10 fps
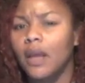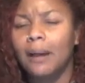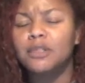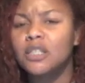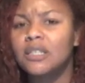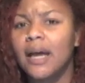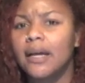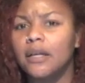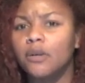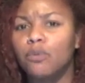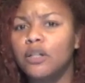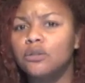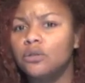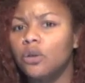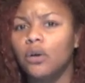I'm just saying, and
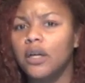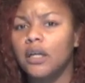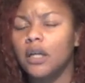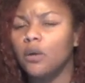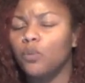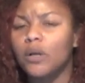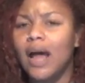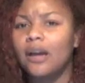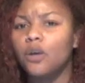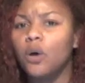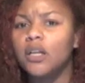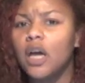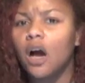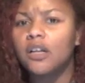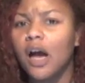rest, you know, and what I know of
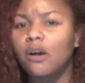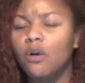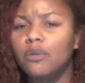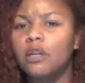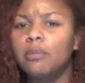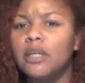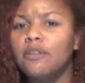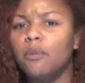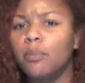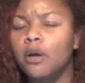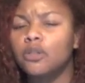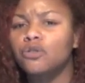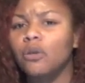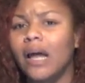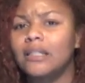y'all don't really believe in birth
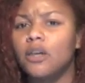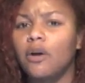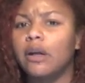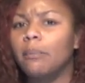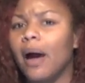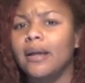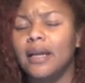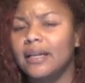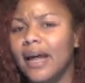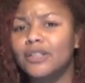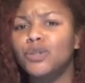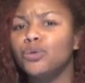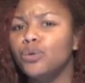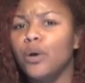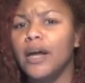control like talking about it. And not
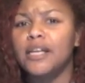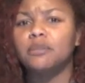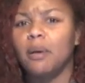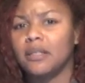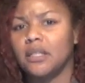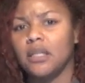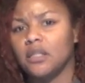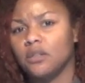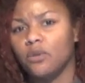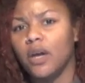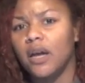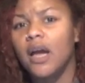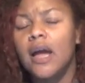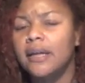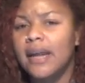you new age Mexicans, okay?